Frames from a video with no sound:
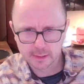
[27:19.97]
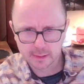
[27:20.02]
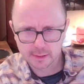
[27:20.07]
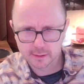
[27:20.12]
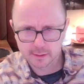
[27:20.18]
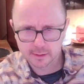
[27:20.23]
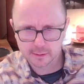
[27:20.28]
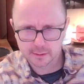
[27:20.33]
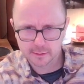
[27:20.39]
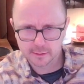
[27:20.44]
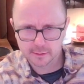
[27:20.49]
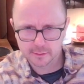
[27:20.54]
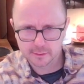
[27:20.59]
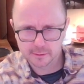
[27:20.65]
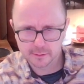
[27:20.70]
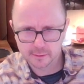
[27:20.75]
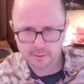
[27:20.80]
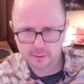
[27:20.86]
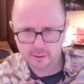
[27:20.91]
I don't know
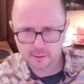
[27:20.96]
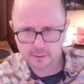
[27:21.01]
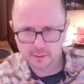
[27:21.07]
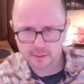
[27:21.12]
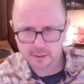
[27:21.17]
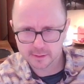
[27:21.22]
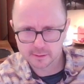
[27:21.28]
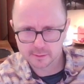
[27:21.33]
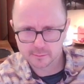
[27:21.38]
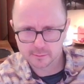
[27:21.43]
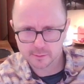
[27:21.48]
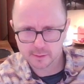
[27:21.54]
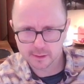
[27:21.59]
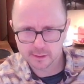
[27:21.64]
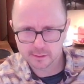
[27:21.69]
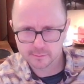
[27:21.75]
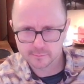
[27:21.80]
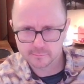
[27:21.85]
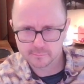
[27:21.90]
actually if that's quite
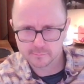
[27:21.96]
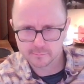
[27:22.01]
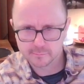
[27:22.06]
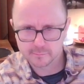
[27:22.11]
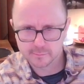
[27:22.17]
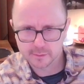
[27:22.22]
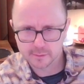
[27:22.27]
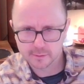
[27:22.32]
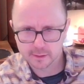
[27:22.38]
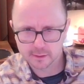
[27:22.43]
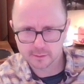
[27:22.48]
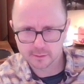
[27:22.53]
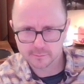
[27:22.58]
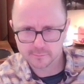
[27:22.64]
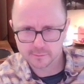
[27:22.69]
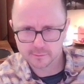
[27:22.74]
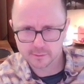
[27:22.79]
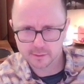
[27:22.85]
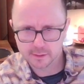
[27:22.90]
relevant
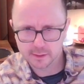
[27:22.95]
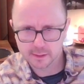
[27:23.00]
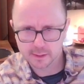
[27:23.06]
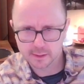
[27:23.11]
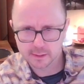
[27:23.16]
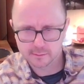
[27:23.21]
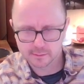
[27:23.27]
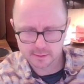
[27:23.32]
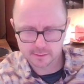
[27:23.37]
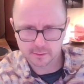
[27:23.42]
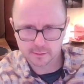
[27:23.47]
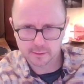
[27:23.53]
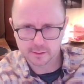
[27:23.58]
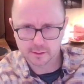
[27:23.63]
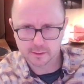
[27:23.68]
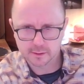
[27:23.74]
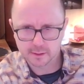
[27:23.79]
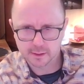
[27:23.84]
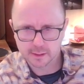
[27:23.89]
yet. That's not a
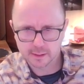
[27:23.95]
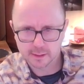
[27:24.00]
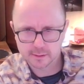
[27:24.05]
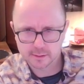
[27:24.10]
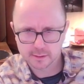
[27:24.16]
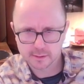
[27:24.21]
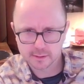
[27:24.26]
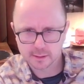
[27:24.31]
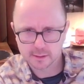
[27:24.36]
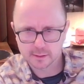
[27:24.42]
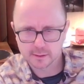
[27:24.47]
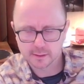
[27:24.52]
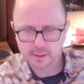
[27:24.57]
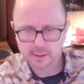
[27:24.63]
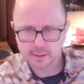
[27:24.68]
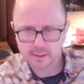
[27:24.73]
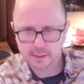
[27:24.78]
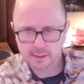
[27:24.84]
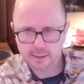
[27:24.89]
9. So there's a
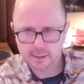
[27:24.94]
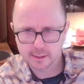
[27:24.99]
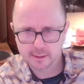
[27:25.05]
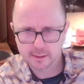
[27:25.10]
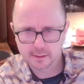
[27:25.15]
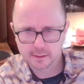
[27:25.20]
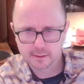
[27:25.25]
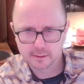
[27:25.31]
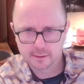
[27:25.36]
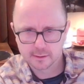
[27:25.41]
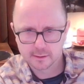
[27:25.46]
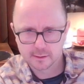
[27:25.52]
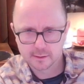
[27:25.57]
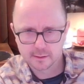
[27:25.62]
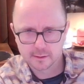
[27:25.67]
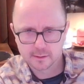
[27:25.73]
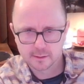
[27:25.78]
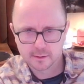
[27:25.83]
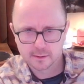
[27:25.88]
9 there.
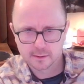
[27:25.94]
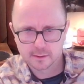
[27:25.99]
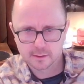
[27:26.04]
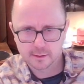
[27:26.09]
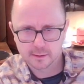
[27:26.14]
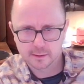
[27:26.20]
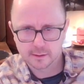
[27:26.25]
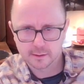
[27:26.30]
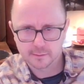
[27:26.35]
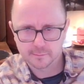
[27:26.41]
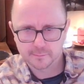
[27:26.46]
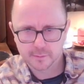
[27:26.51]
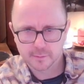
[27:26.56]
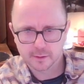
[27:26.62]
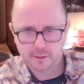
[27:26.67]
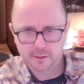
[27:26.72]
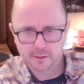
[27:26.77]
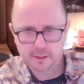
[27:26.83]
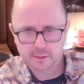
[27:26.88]

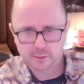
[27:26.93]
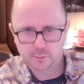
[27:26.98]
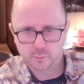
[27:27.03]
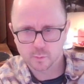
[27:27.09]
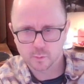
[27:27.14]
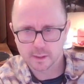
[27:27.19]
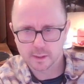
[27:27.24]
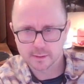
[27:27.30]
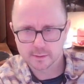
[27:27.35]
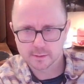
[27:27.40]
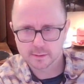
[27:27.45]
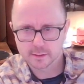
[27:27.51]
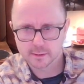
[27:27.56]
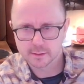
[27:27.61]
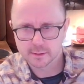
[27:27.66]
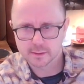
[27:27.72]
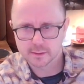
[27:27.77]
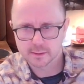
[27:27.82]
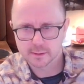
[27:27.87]
And that's a 1. So
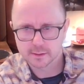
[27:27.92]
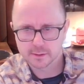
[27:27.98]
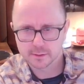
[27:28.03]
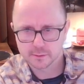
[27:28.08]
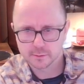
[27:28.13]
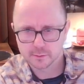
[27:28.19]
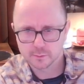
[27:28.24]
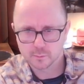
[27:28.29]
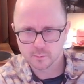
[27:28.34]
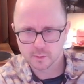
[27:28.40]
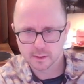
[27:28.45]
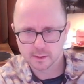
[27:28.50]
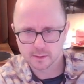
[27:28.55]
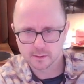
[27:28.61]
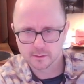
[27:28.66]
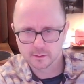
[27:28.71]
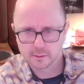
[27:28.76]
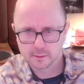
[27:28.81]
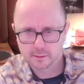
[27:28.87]
this is a 2,
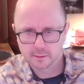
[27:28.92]
1.